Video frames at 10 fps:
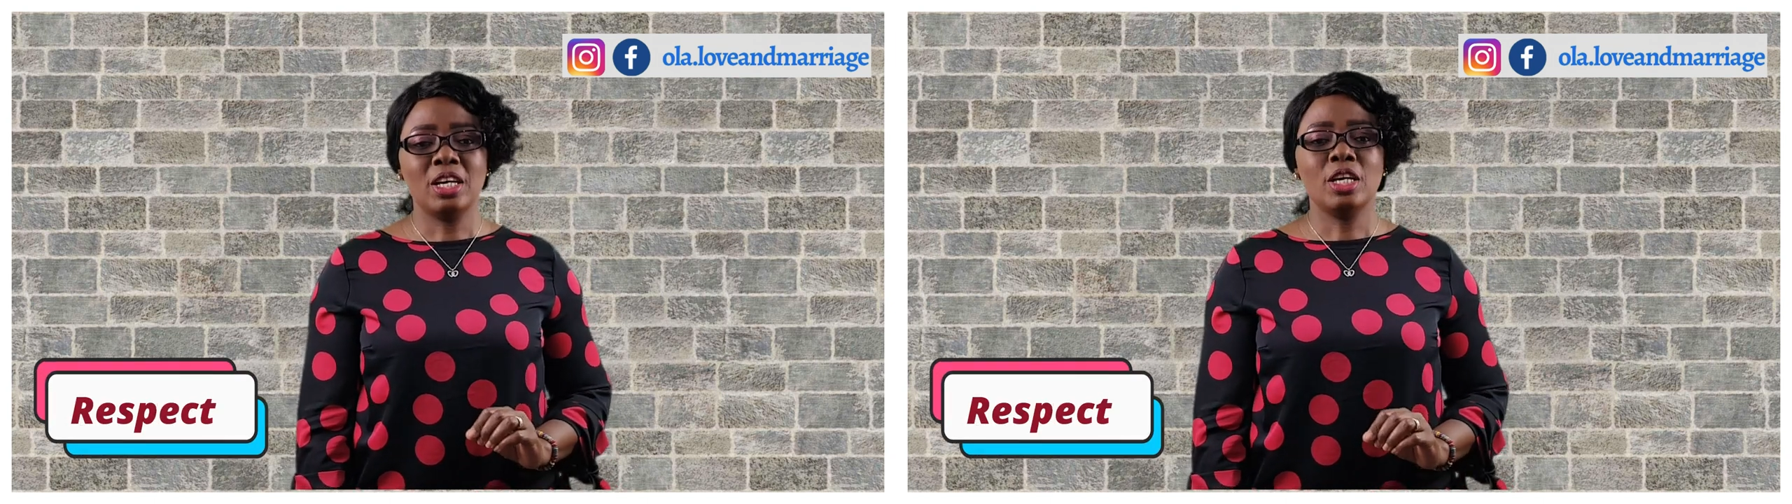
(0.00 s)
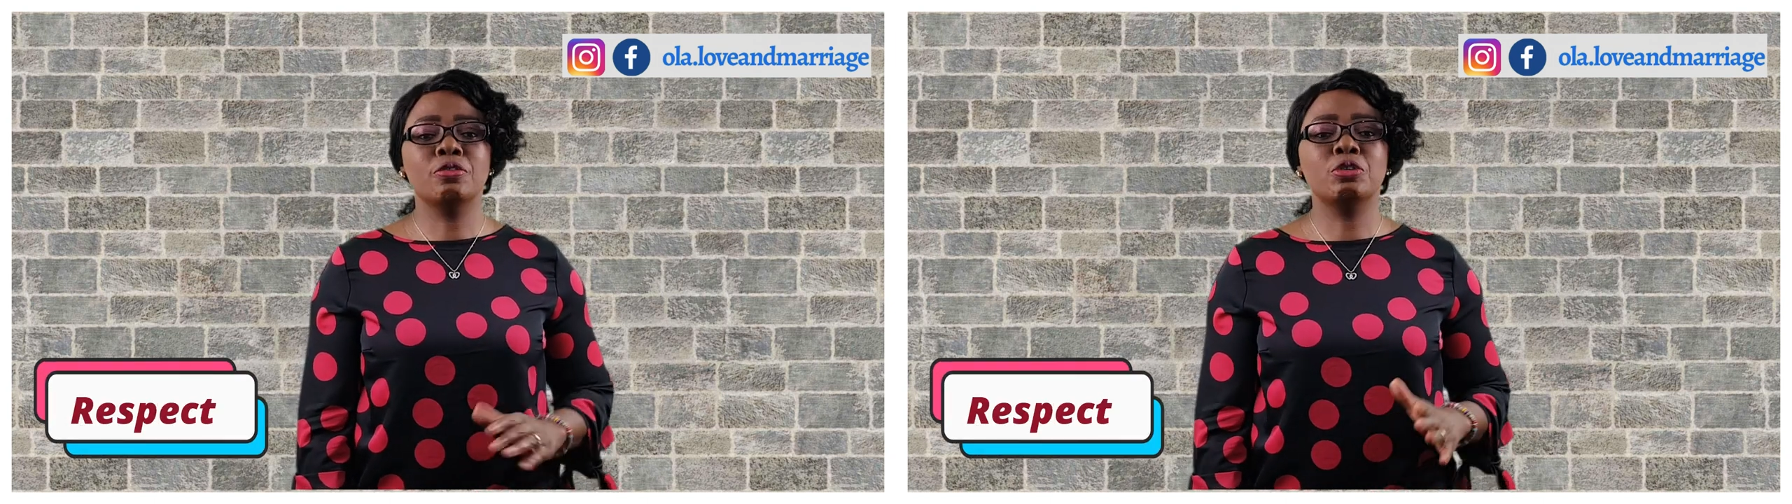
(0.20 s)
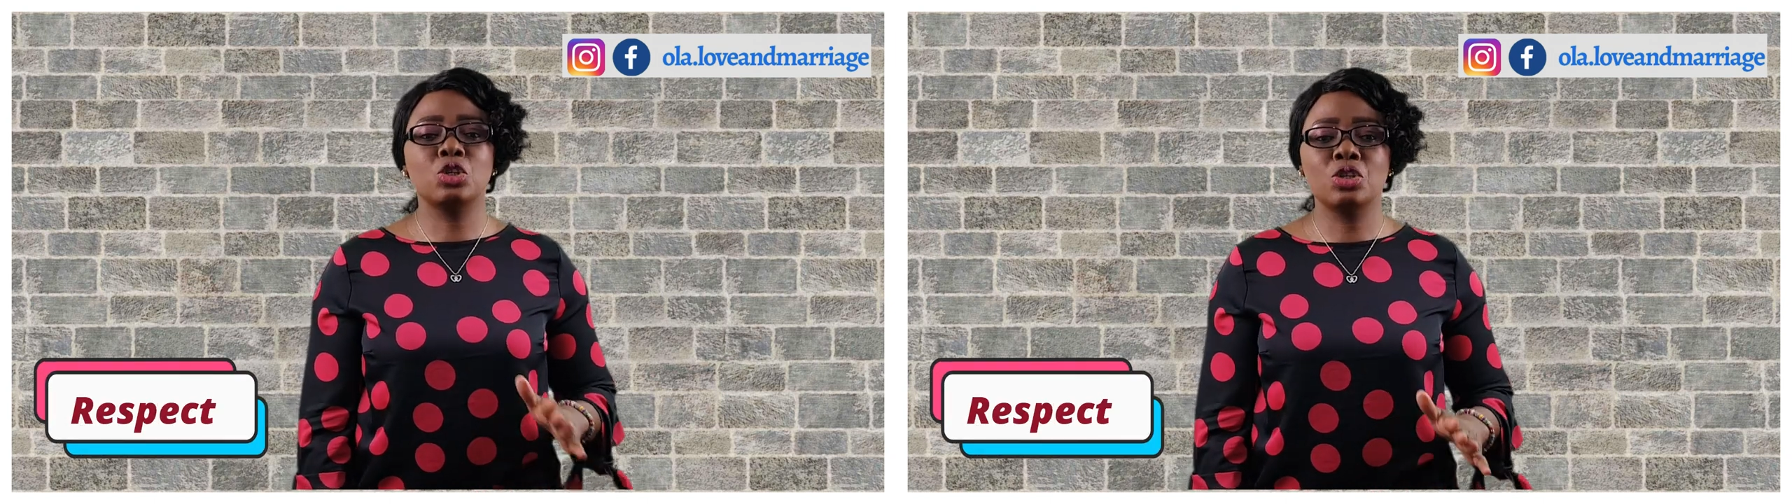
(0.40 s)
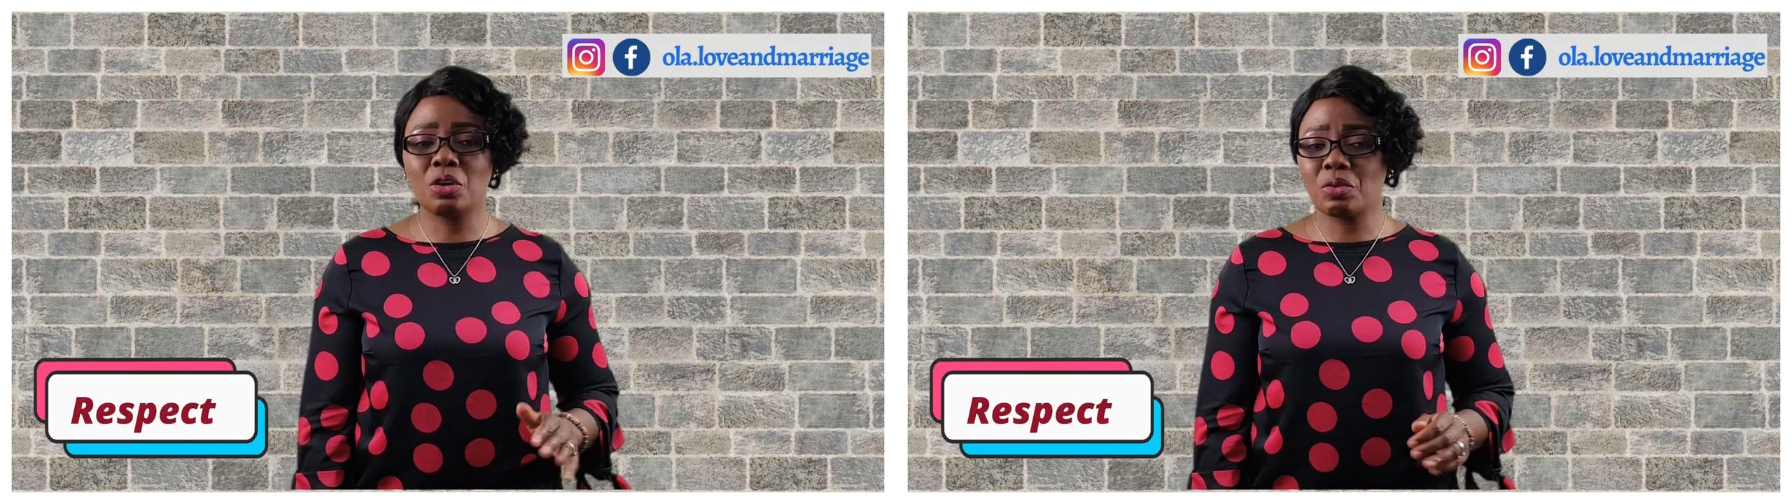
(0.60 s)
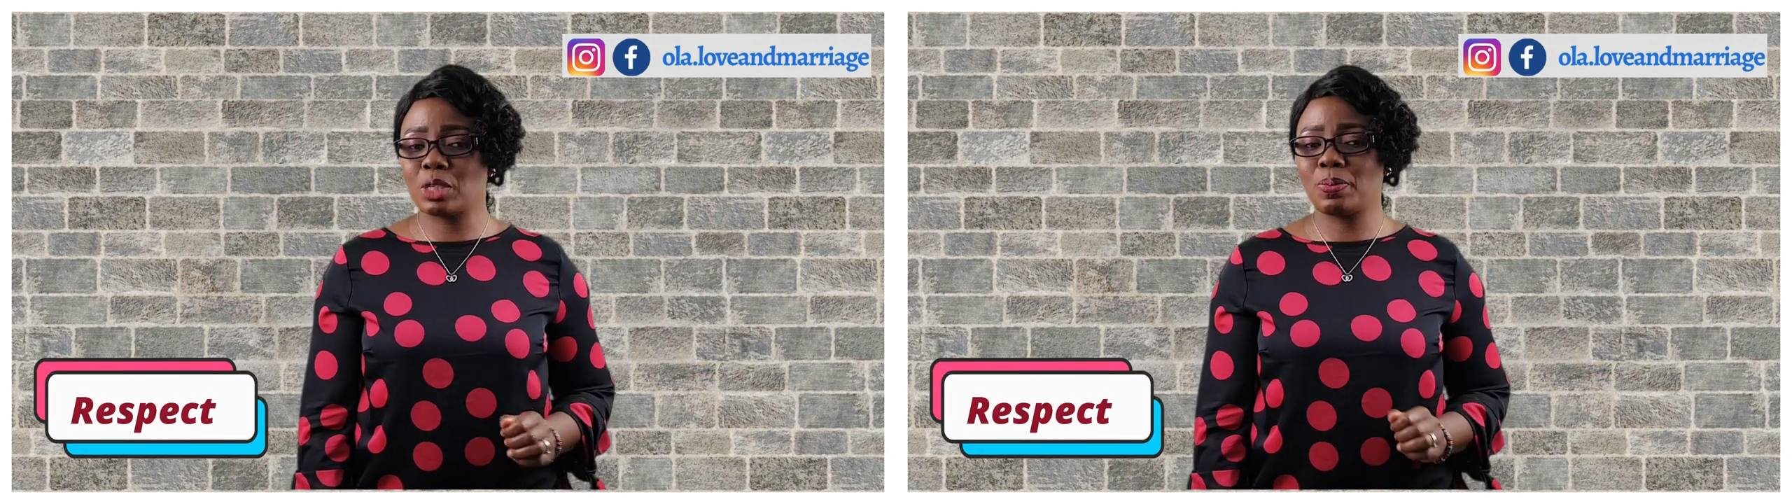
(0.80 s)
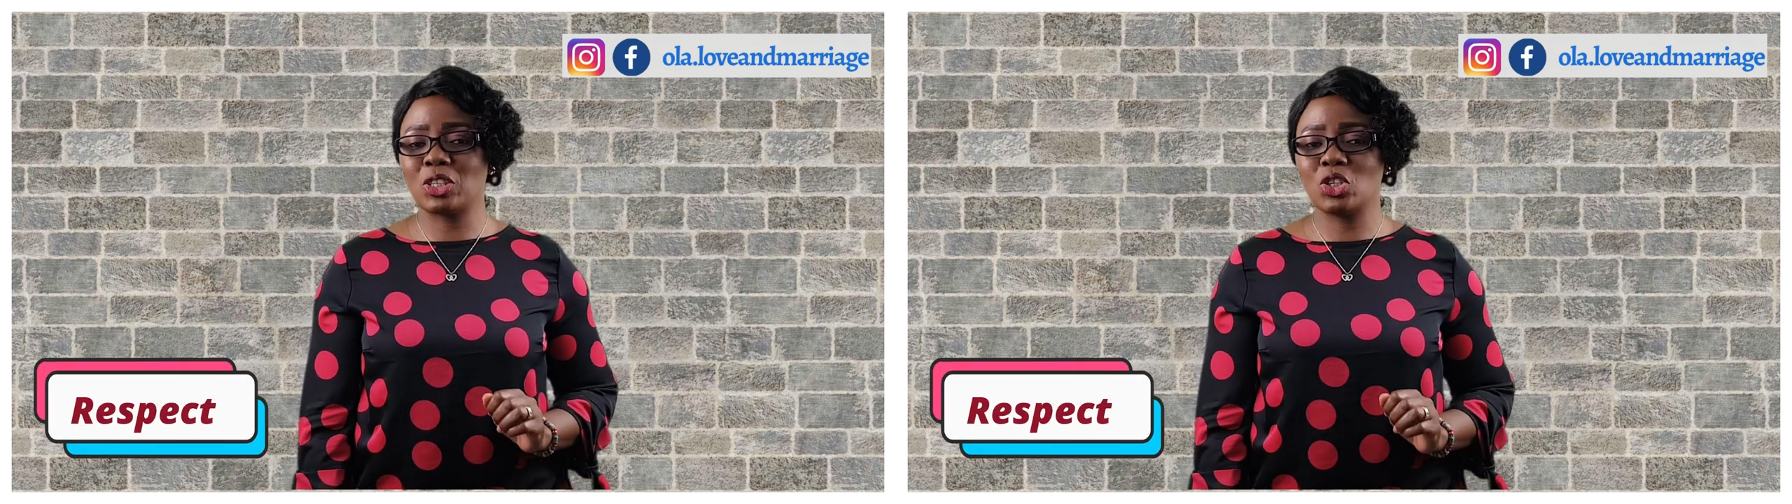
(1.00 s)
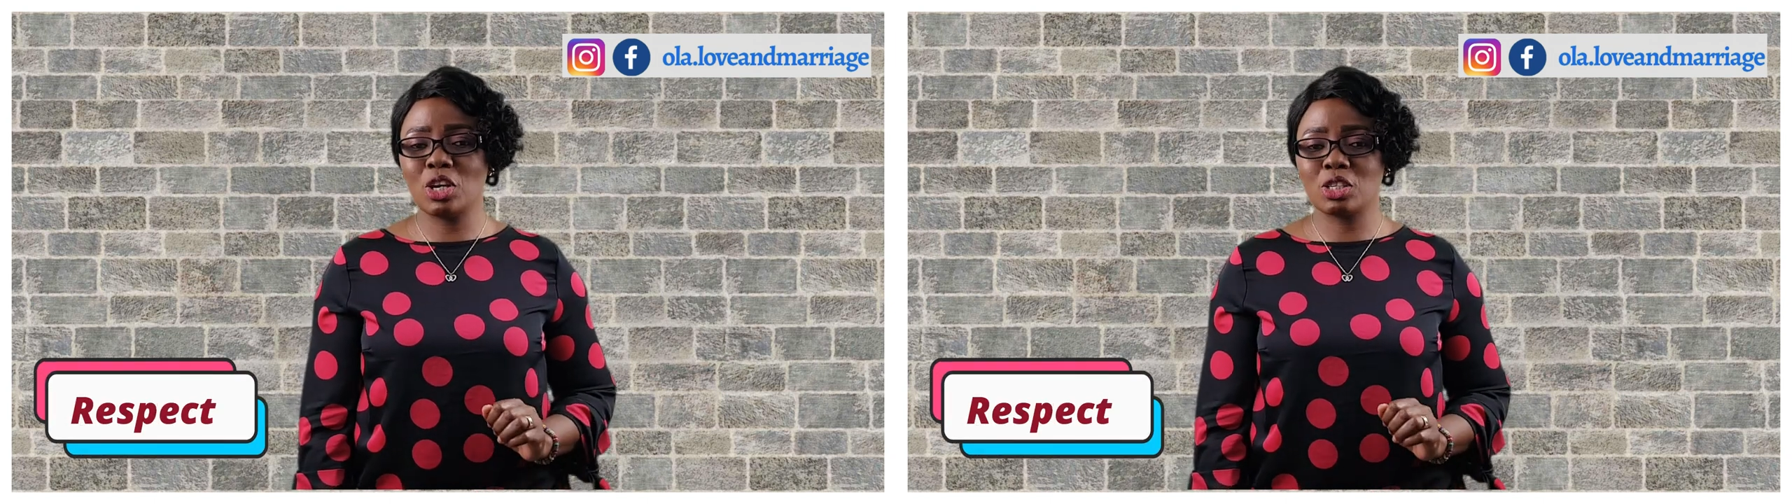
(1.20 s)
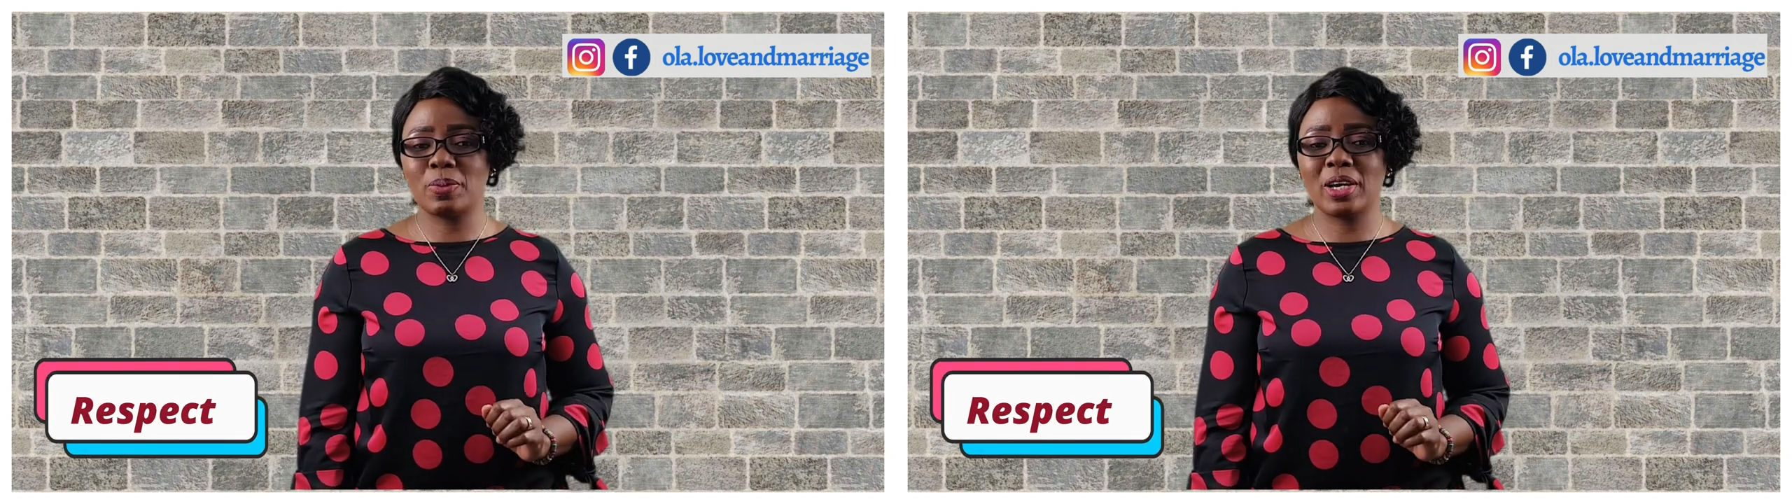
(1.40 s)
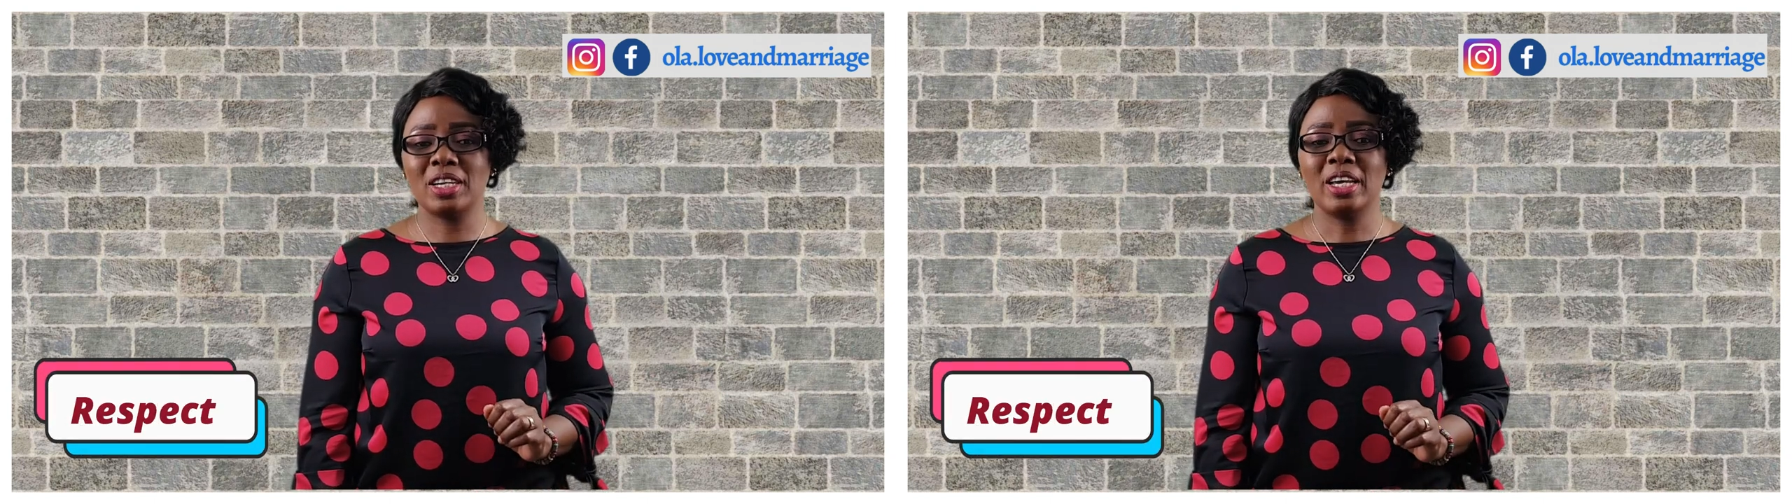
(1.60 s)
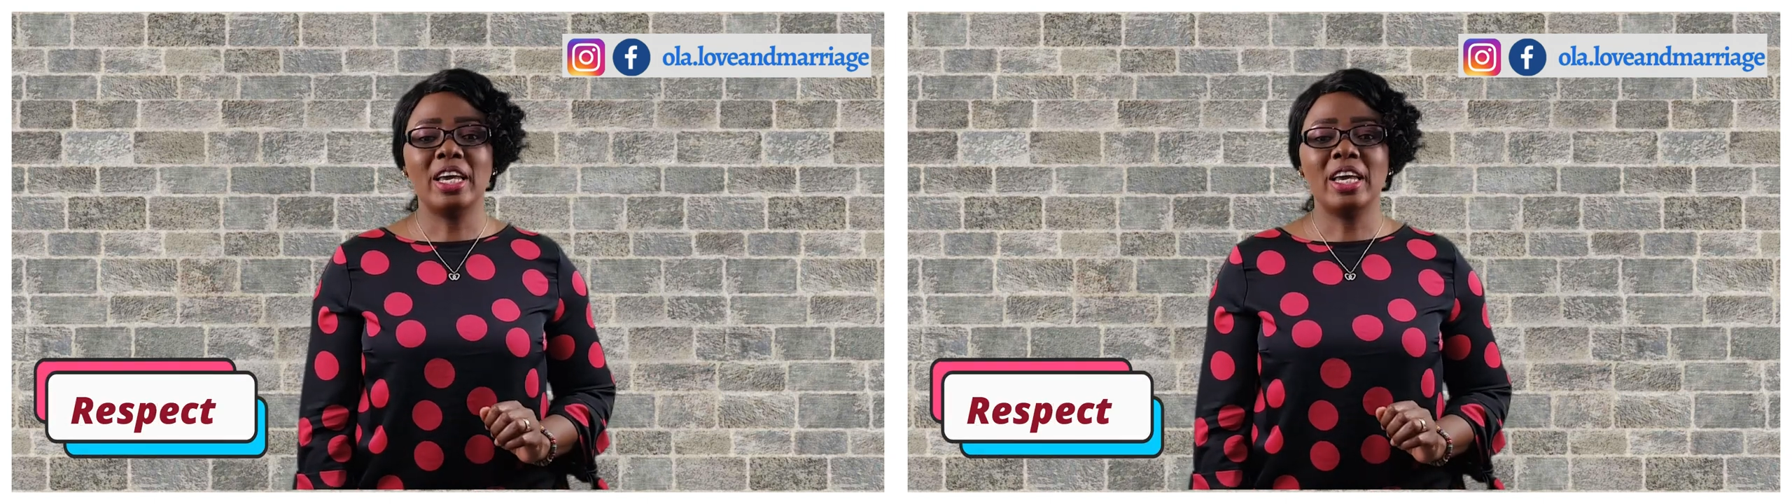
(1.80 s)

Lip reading: If you do not respect your husband,